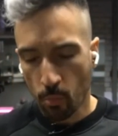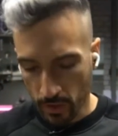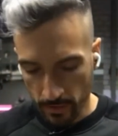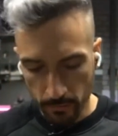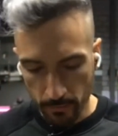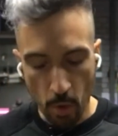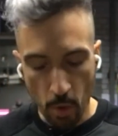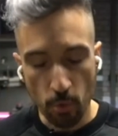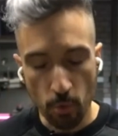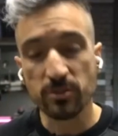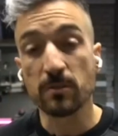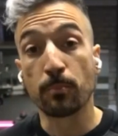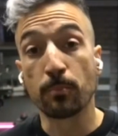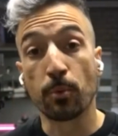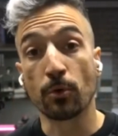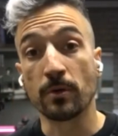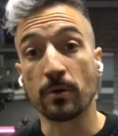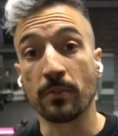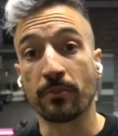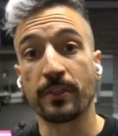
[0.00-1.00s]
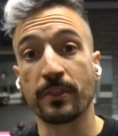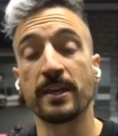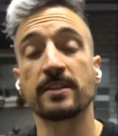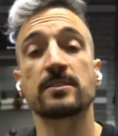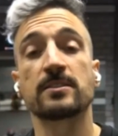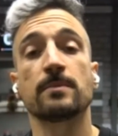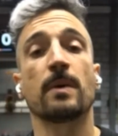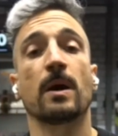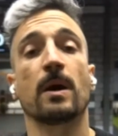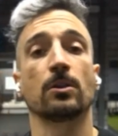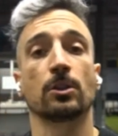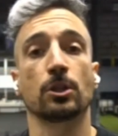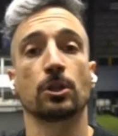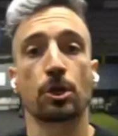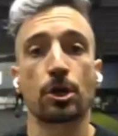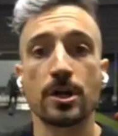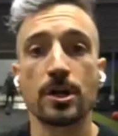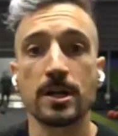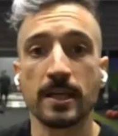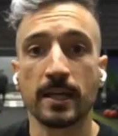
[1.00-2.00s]
one of the most important things about
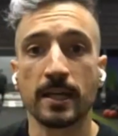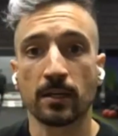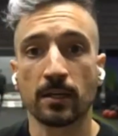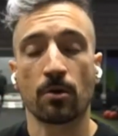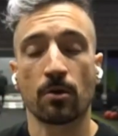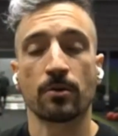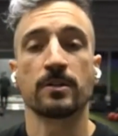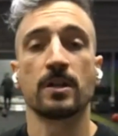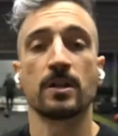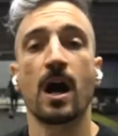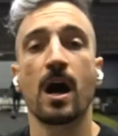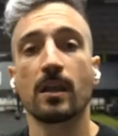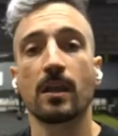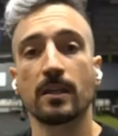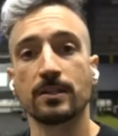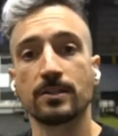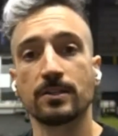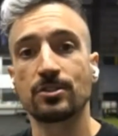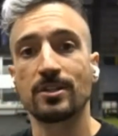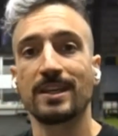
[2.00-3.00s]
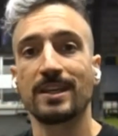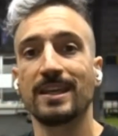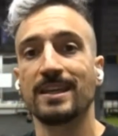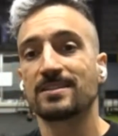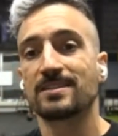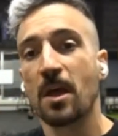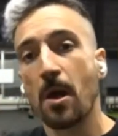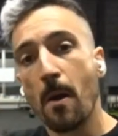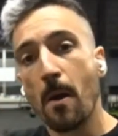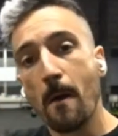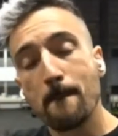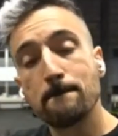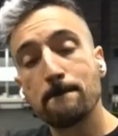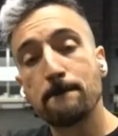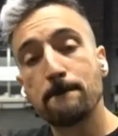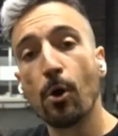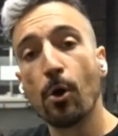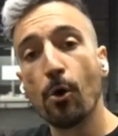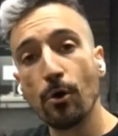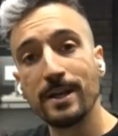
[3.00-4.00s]
learning or knowledge is
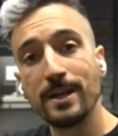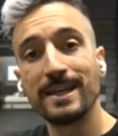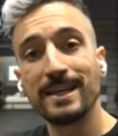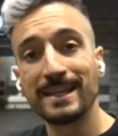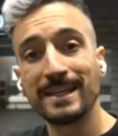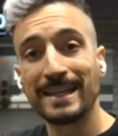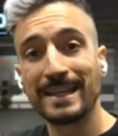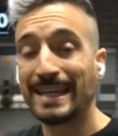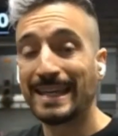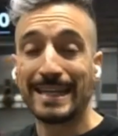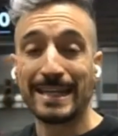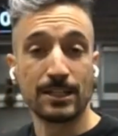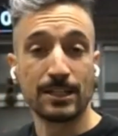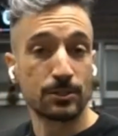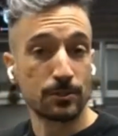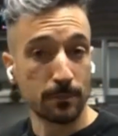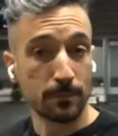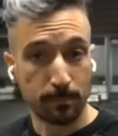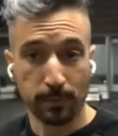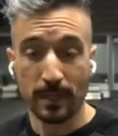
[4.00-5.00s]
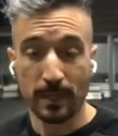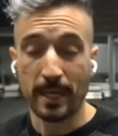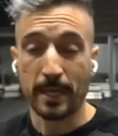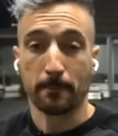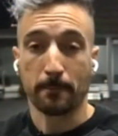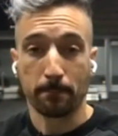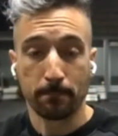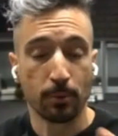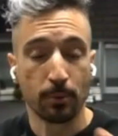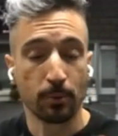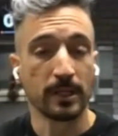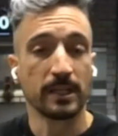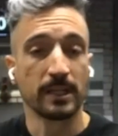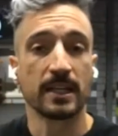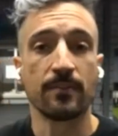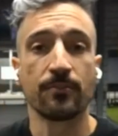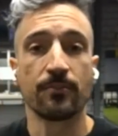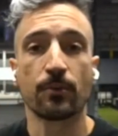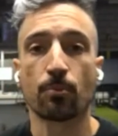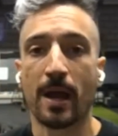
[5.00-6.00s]
putting it into play,
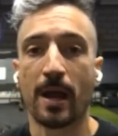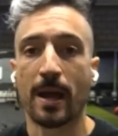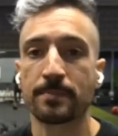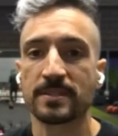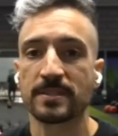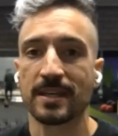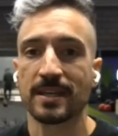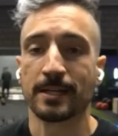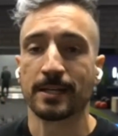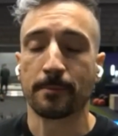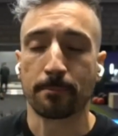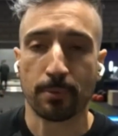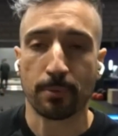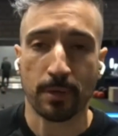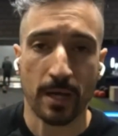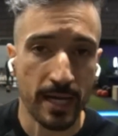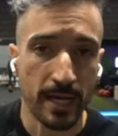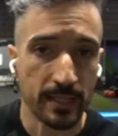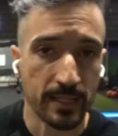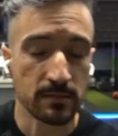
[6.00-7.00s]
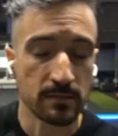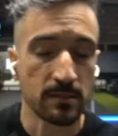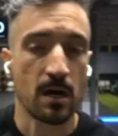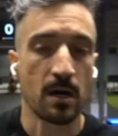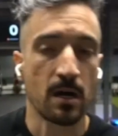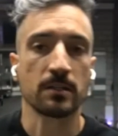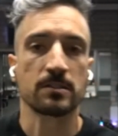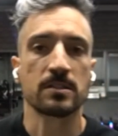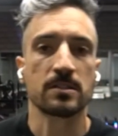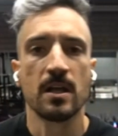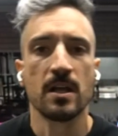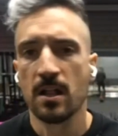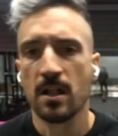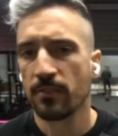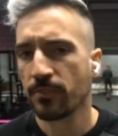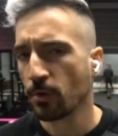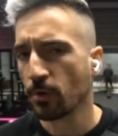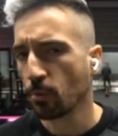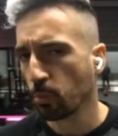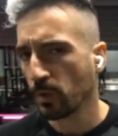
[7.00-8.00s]
putting in the reps and applying the knowledge
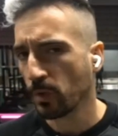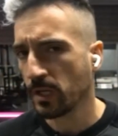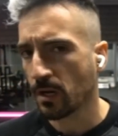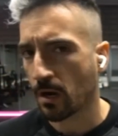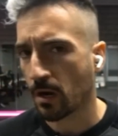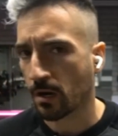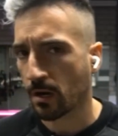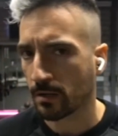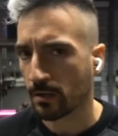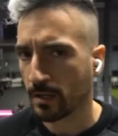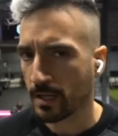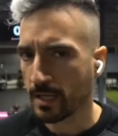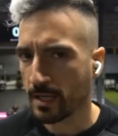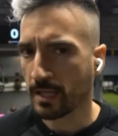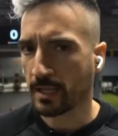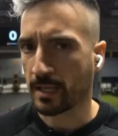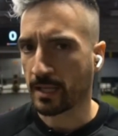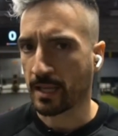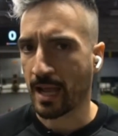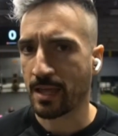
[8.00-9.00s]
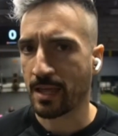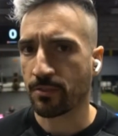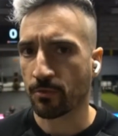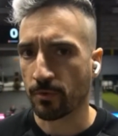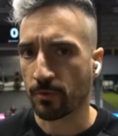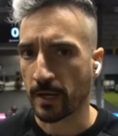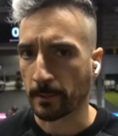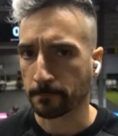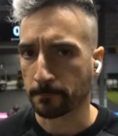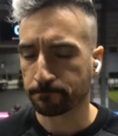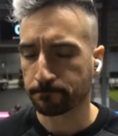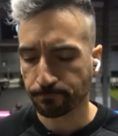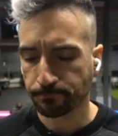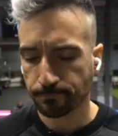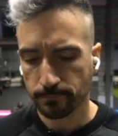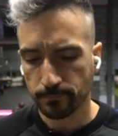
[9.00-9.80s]
that we are gathering.